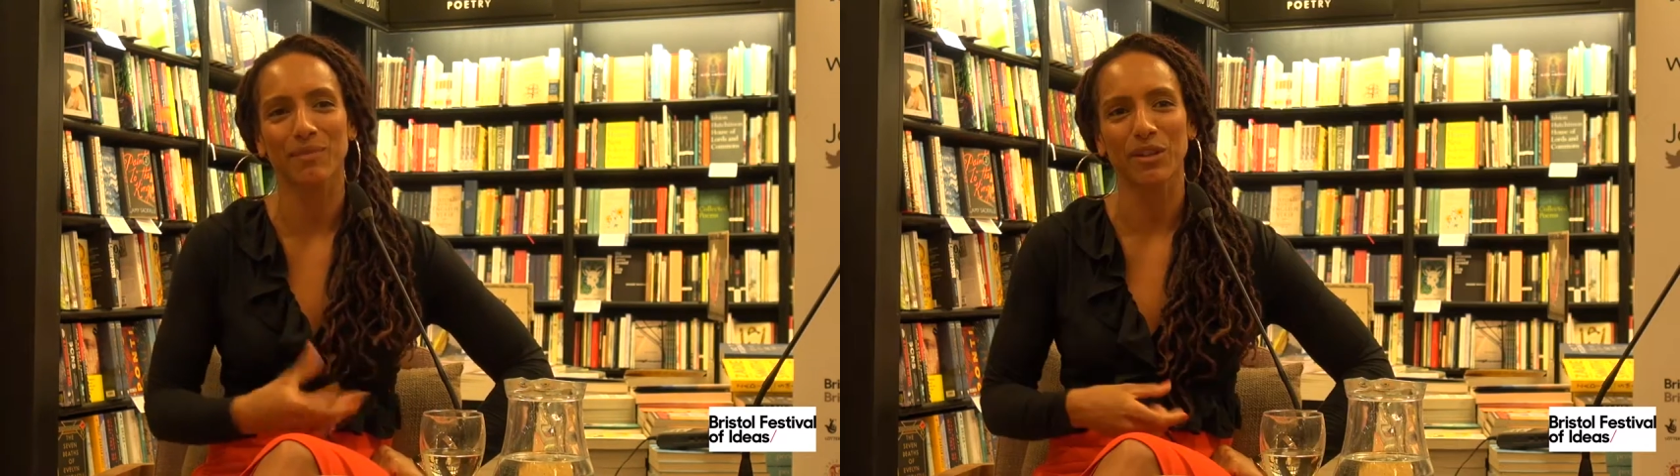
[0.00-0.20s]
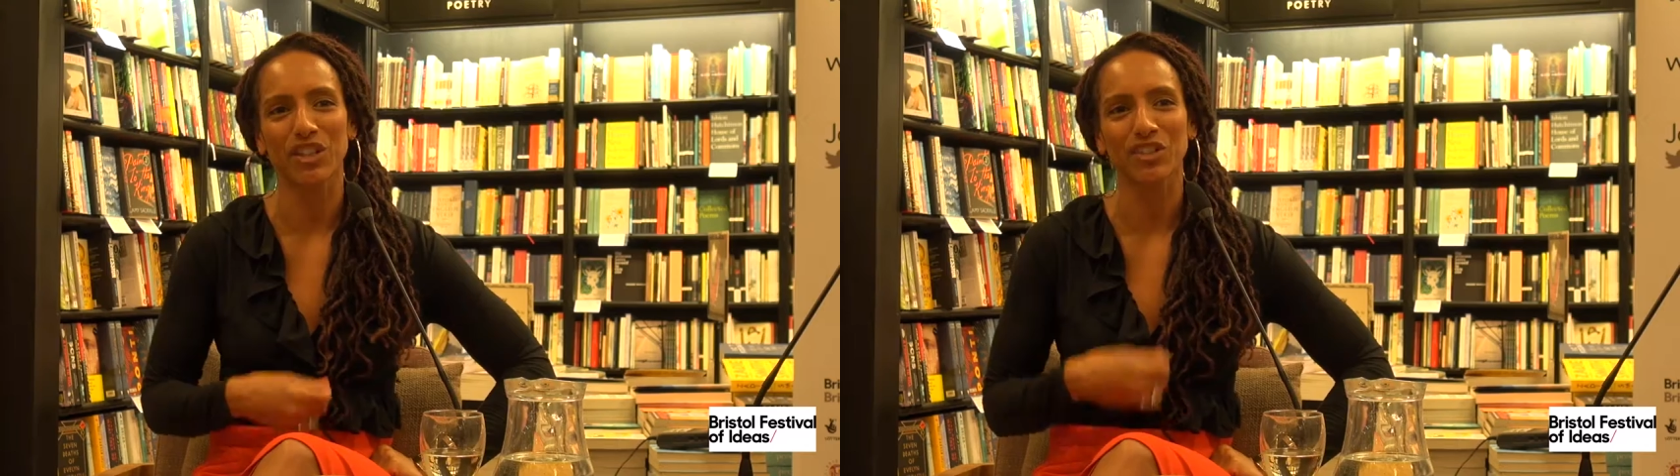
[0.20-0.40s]

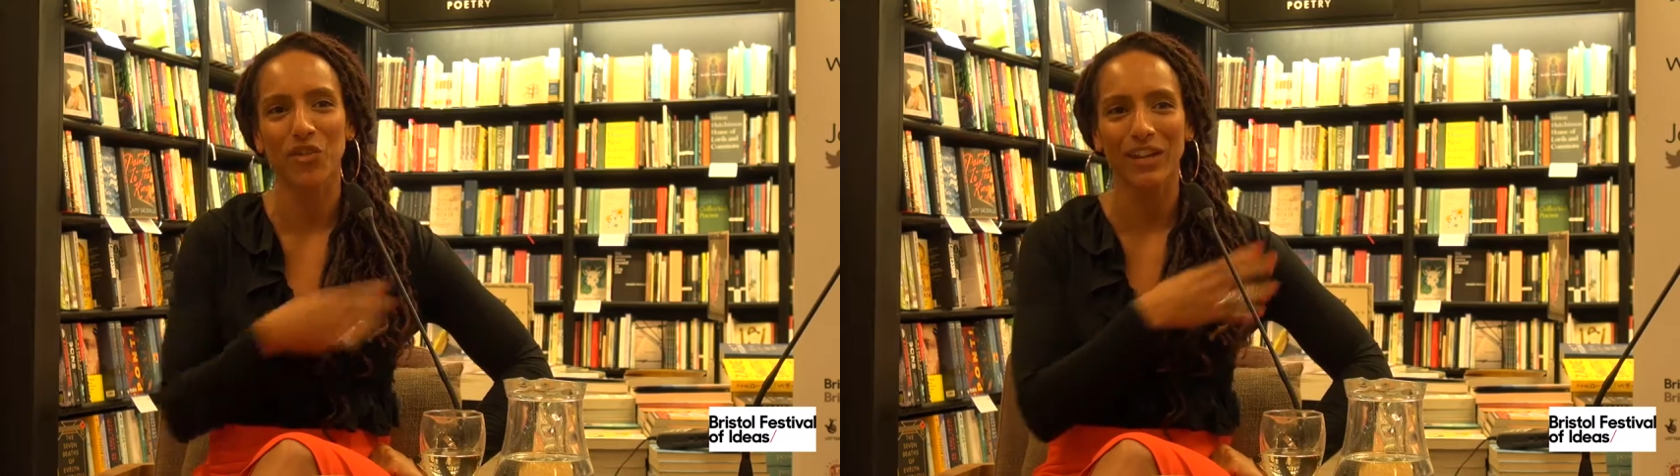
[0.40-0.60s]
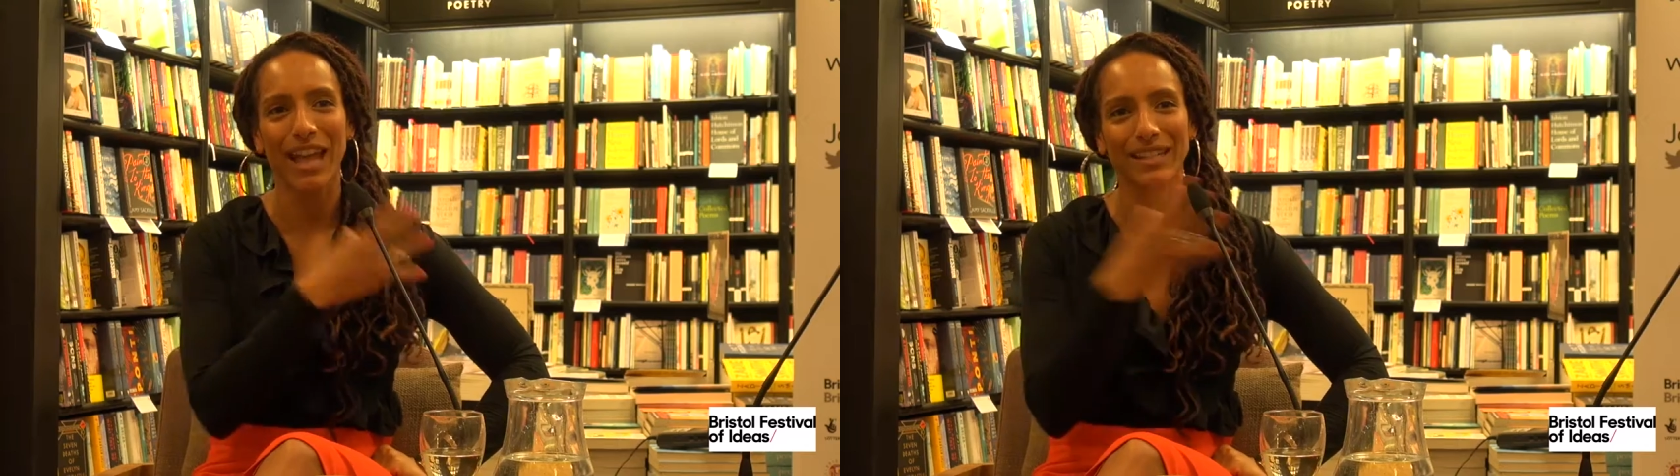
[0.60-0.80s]
but she's
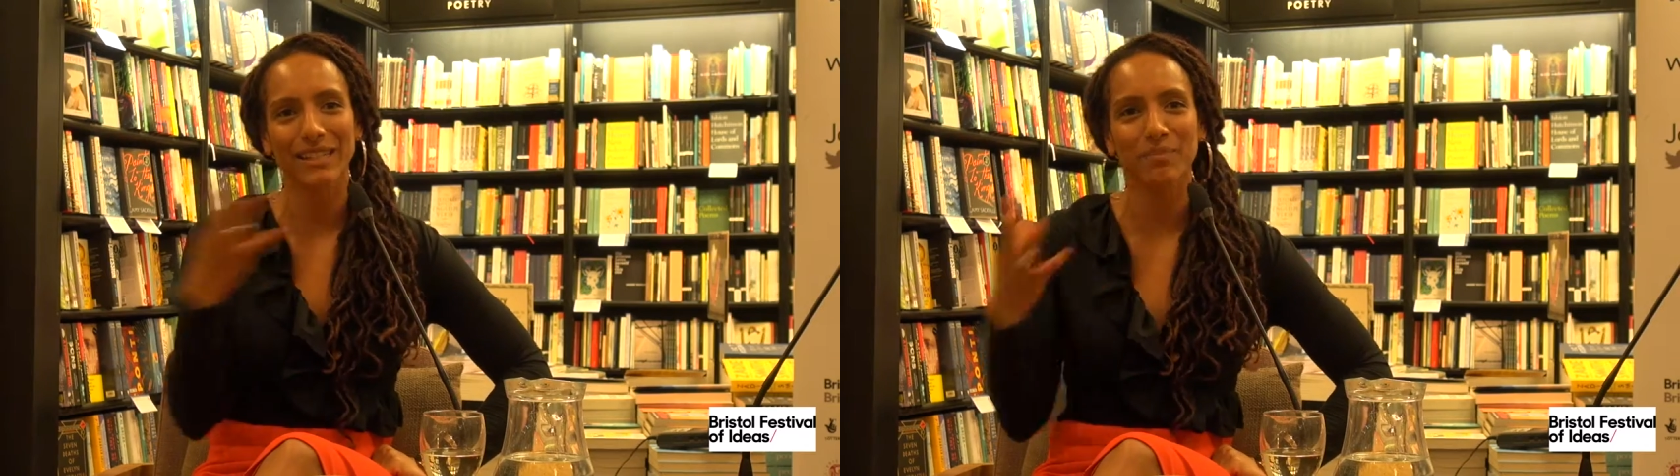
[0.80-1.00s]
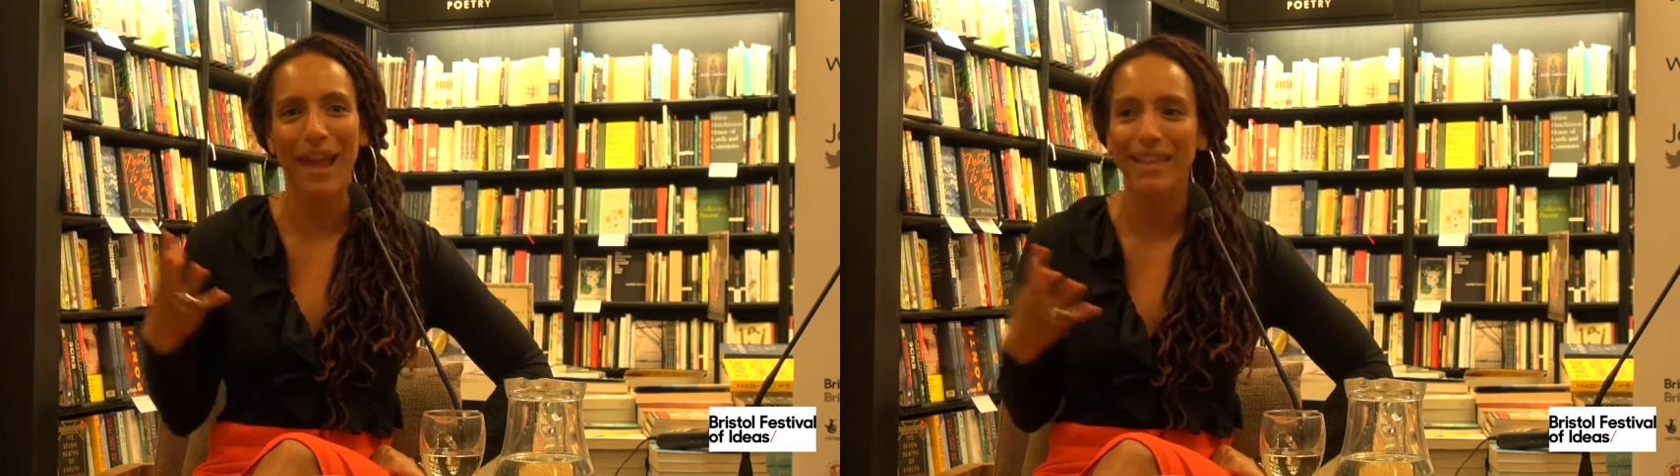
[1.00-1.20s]
not really had a
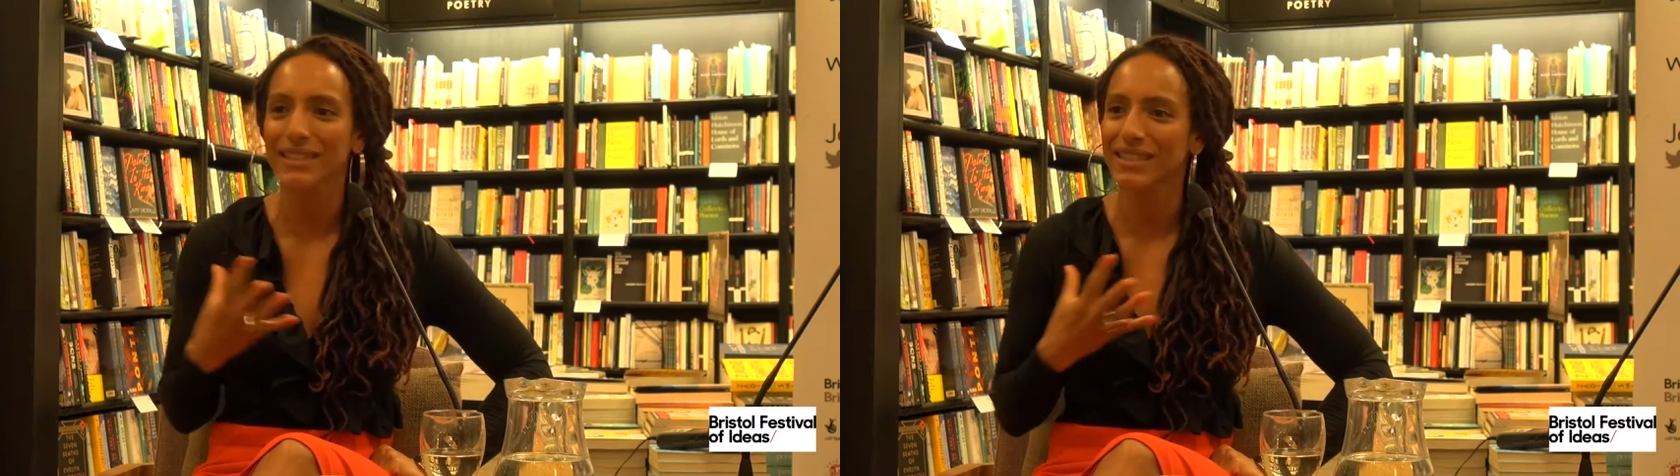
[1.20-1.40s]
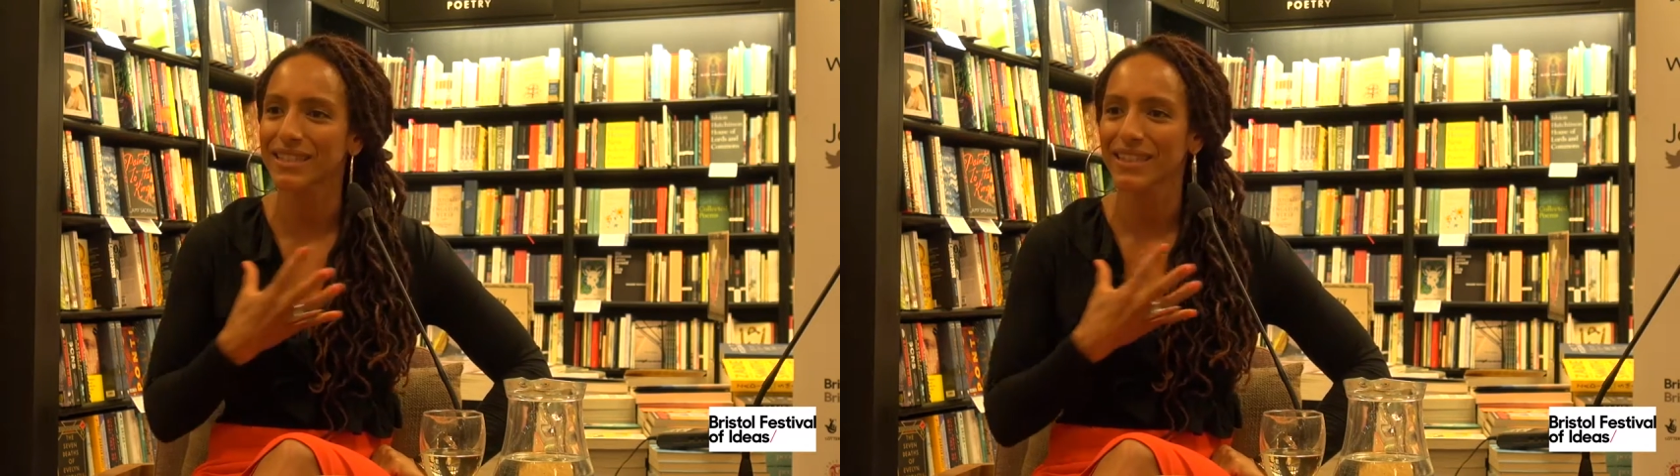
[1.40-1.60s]

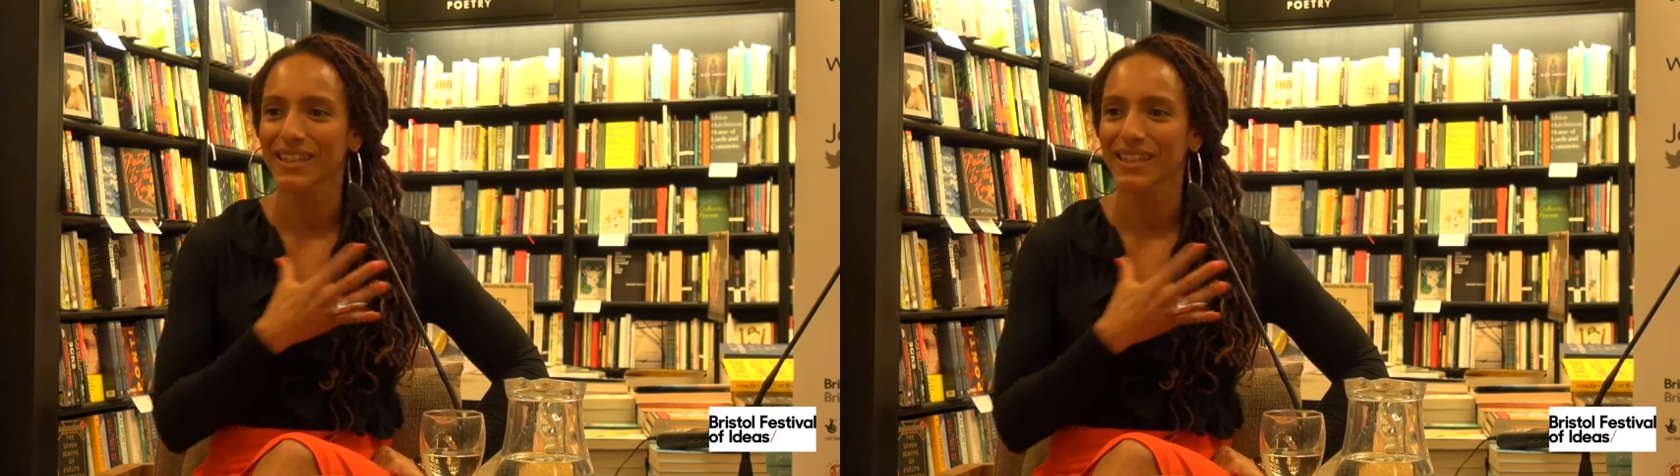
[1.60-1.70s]
space